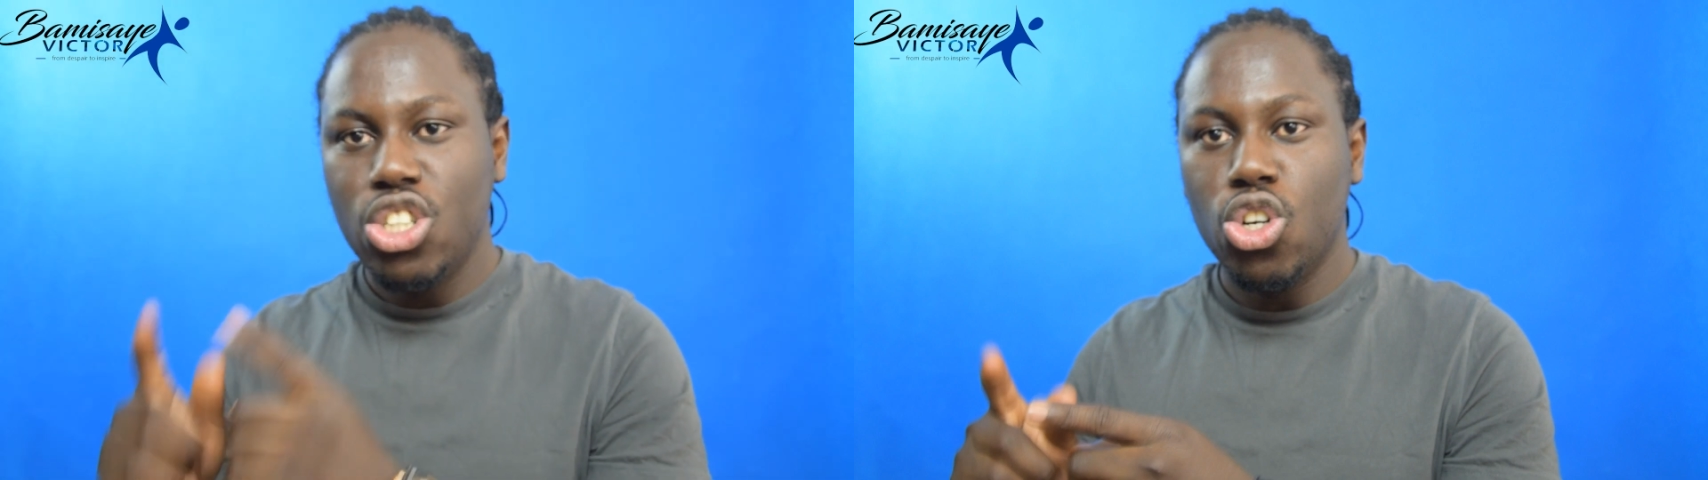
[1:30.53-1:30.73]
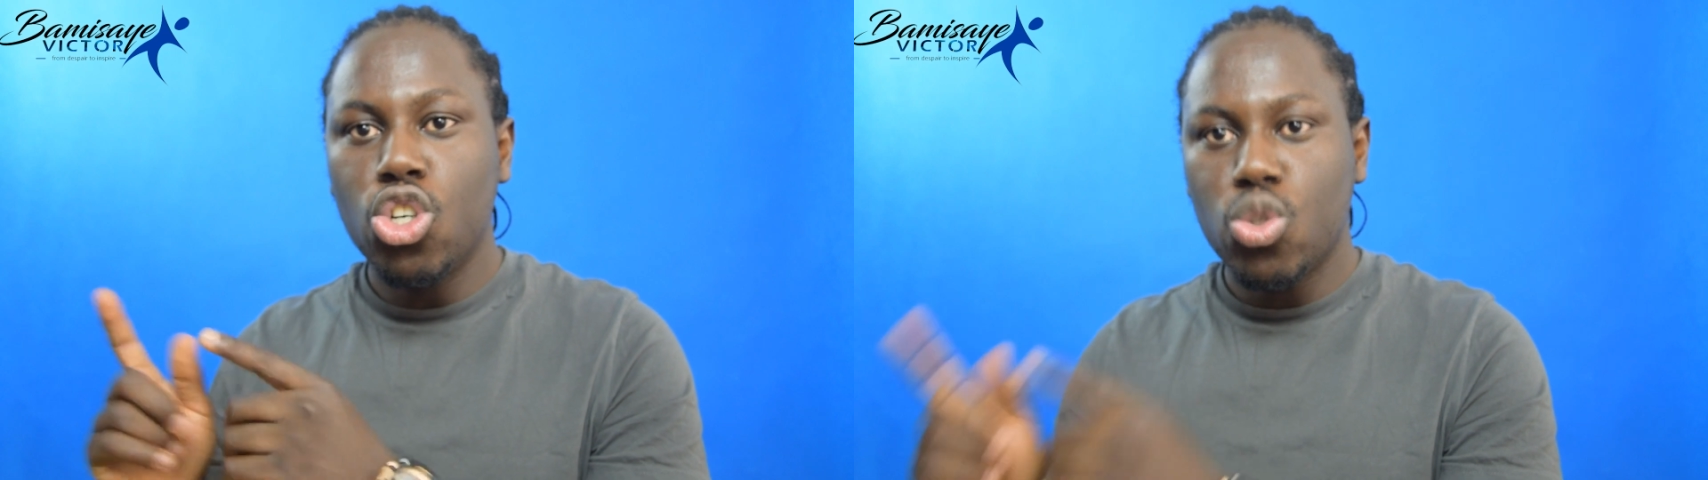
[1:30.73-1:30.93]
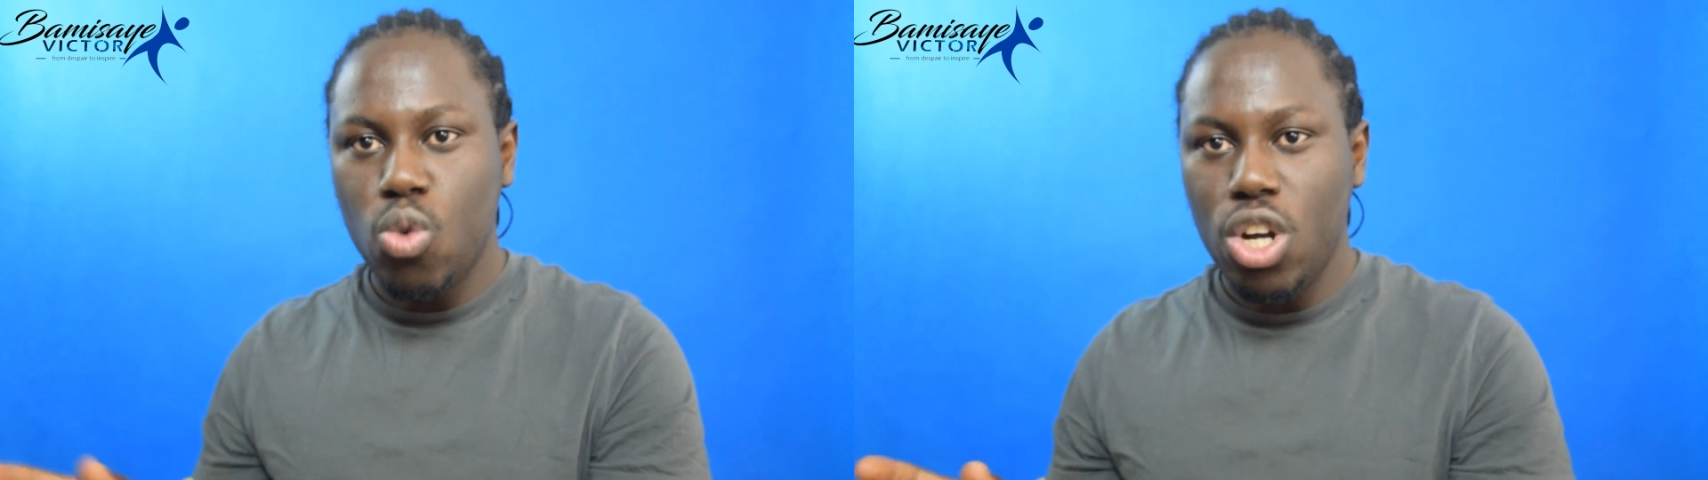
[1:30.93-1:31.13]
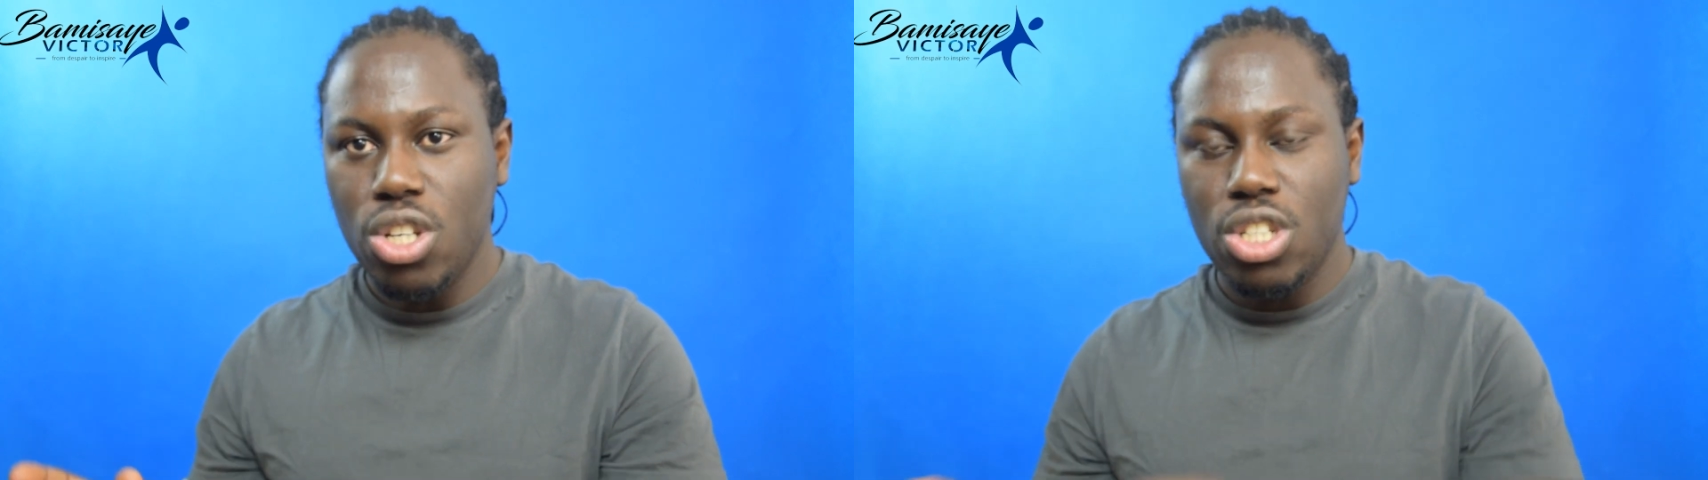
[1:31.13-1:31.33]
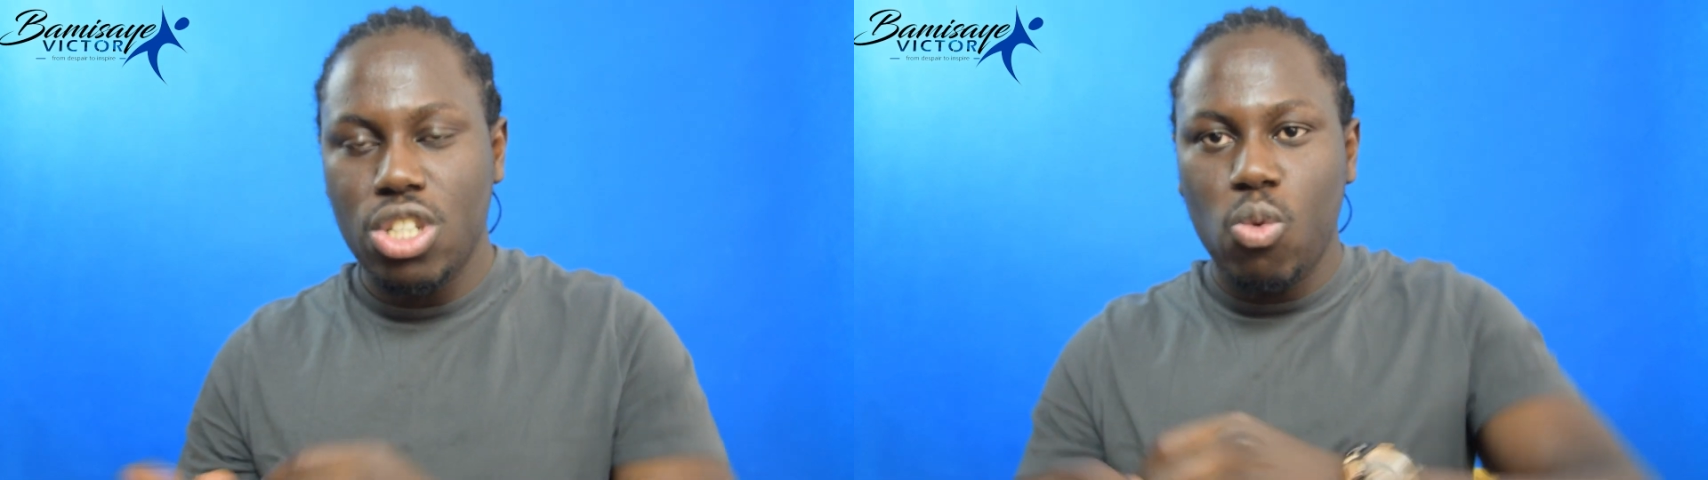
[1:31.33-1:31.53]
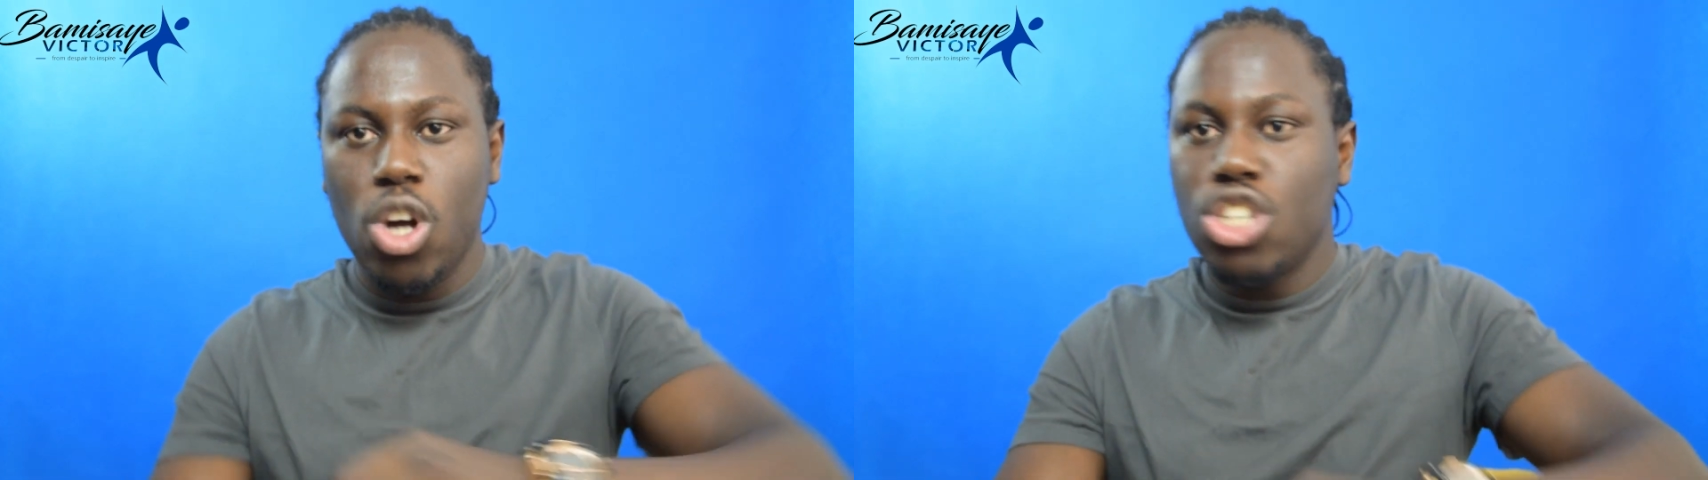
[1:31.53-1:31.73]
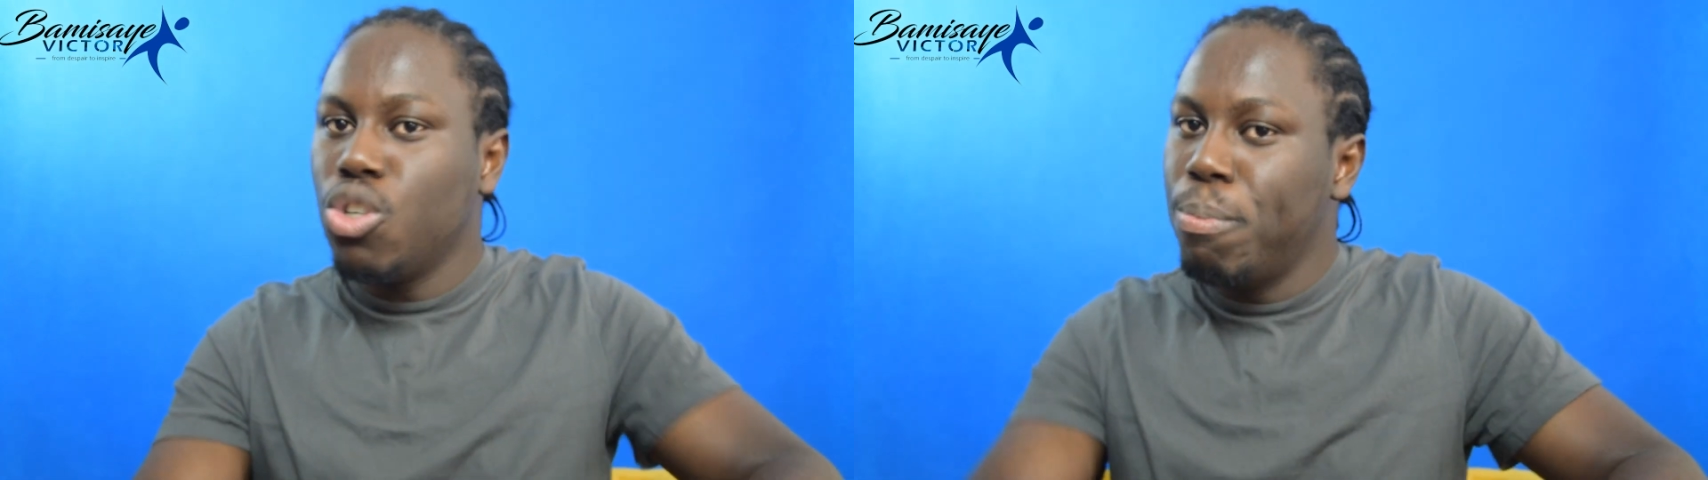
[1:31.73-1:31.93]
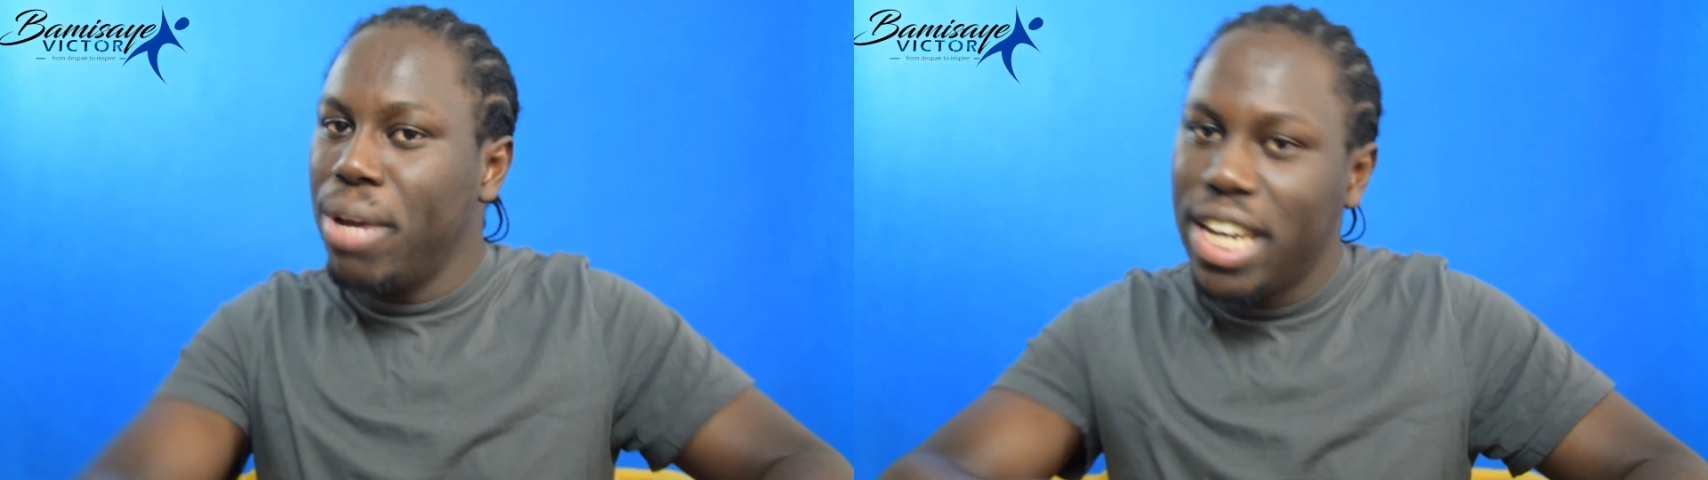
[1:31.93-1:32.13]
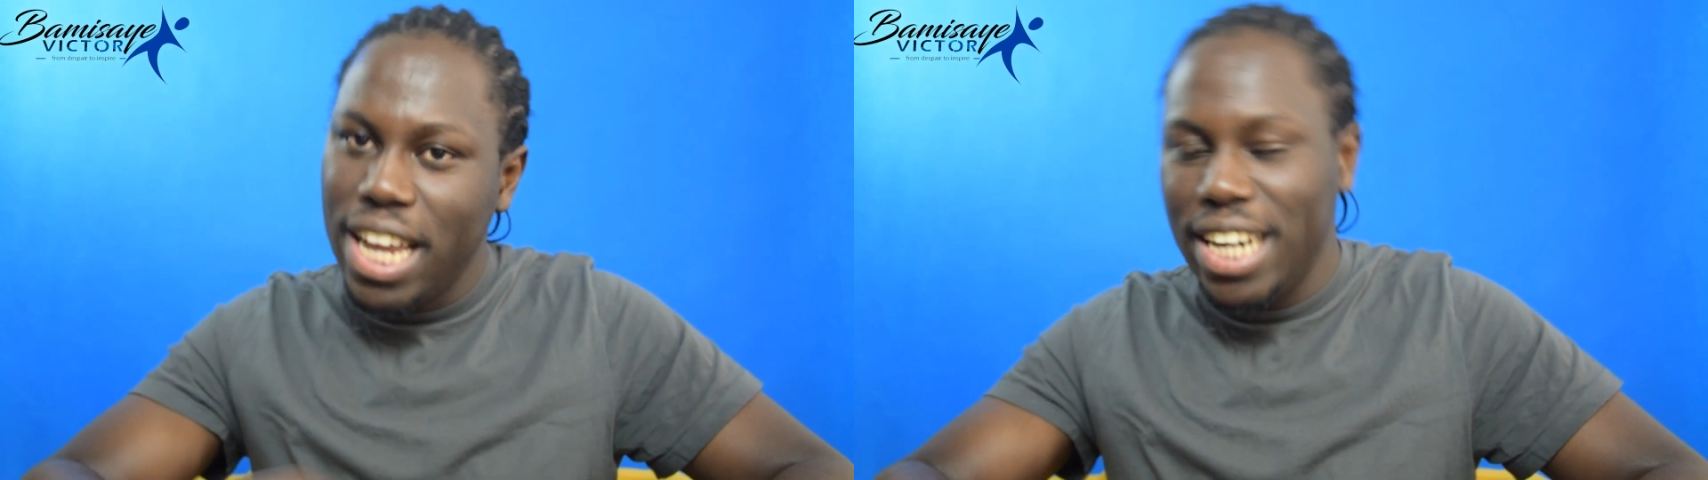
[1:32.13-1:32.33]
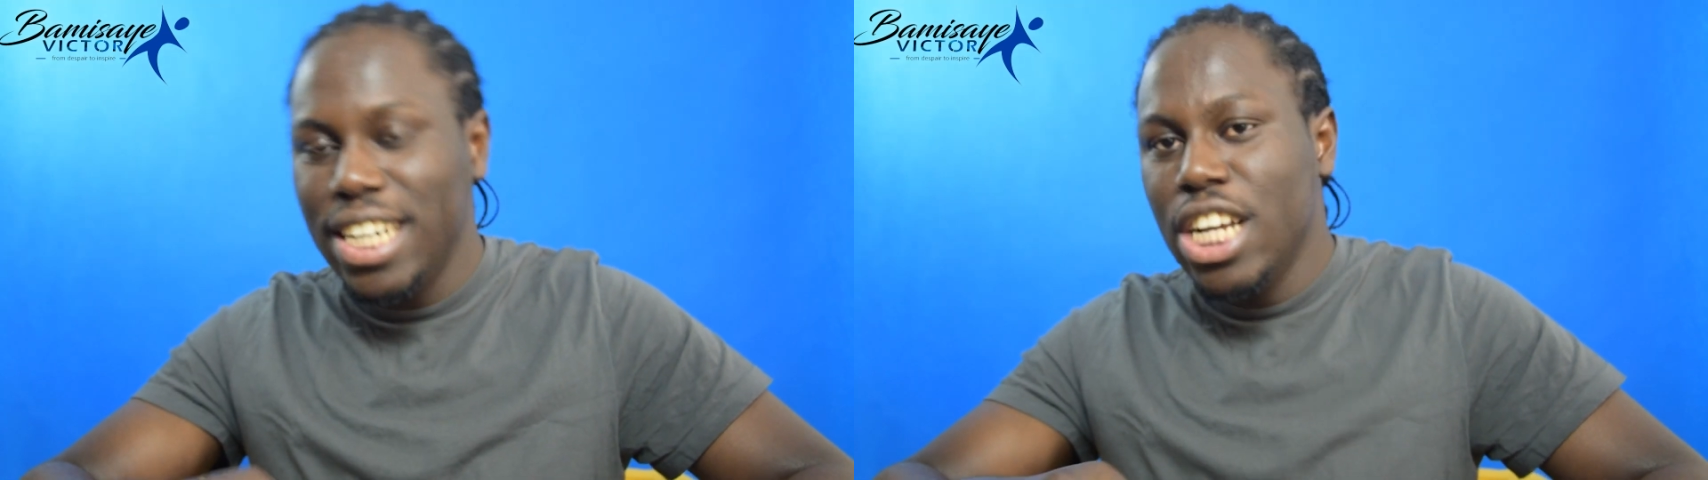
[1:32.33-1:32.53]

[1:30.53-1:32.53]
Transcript: those ones, once you begin